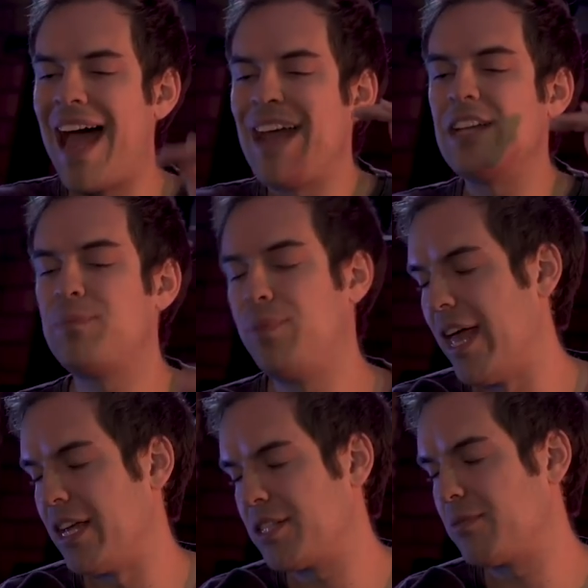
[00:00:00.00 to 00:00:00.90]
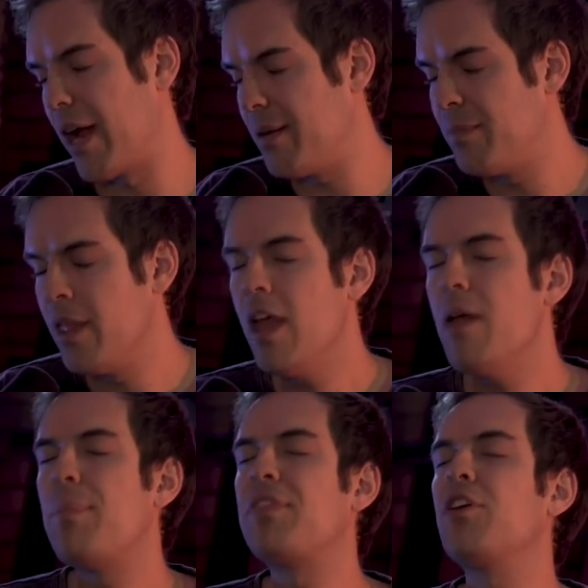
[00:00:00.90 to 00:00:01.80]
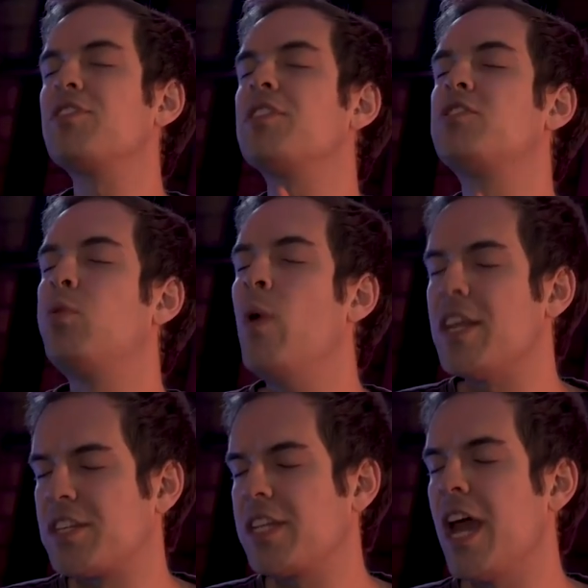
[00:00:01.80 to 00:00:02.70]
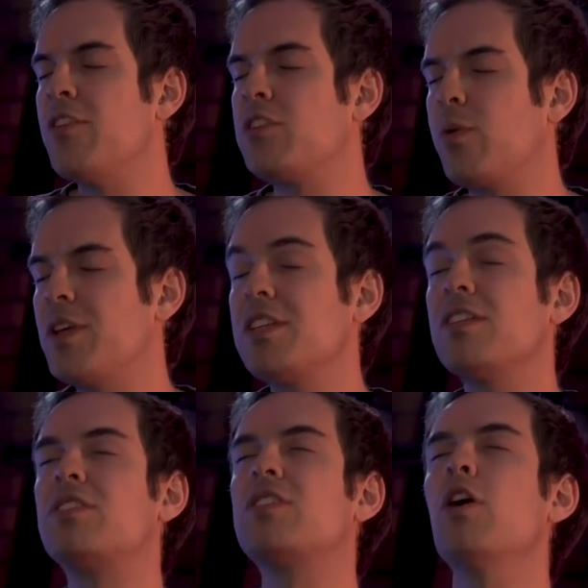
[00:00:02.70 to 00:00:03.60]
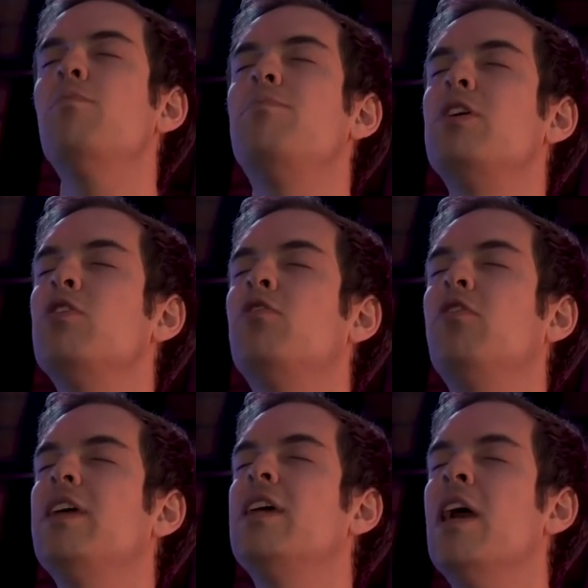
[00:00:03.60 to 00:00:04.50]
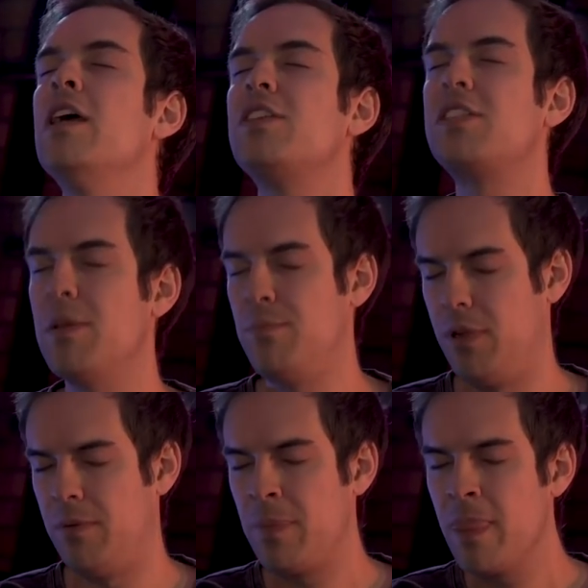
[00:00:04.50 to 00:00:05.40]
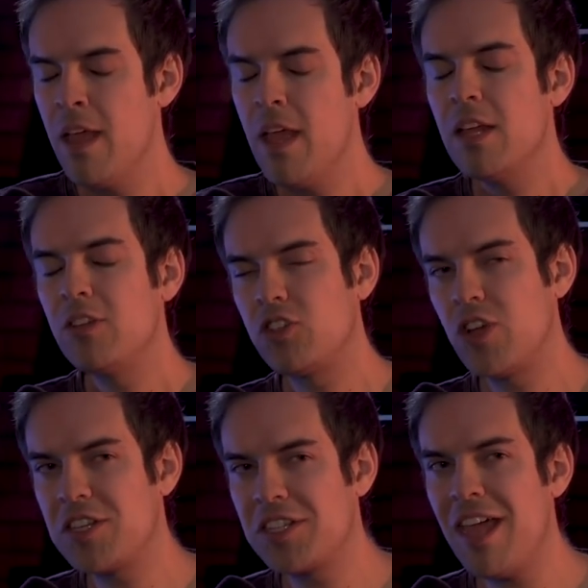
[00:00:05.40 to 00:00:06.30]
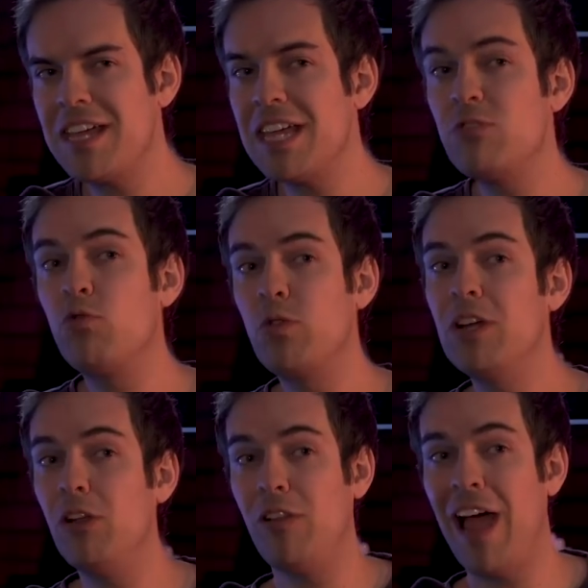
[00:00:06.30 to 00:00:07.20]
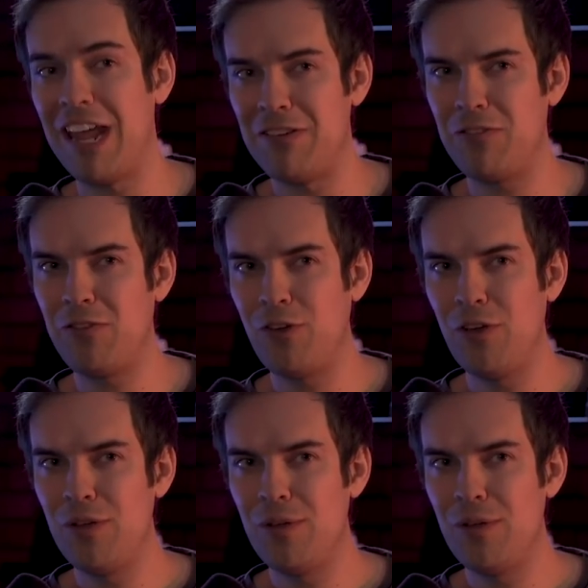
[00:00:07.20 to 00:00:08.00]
highest place, right? But there's a twist, and the twist is so beautifully simple. Just like in real life,